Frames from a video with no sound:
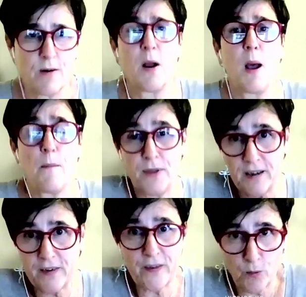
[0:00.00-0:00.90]
But this
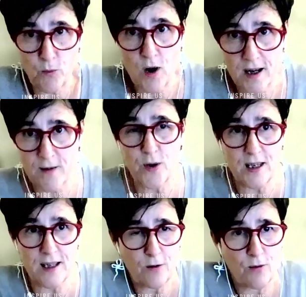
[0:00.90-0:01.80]
is why we need
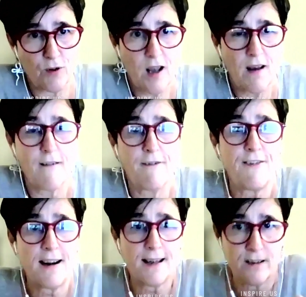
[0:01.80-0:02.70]
to
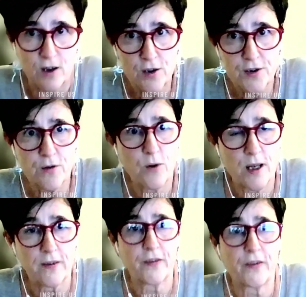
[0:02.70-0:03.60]
find other
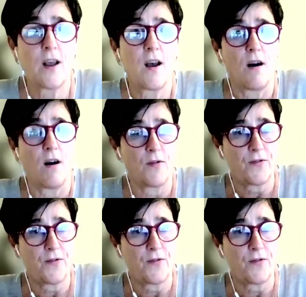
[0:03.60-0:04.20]
ways of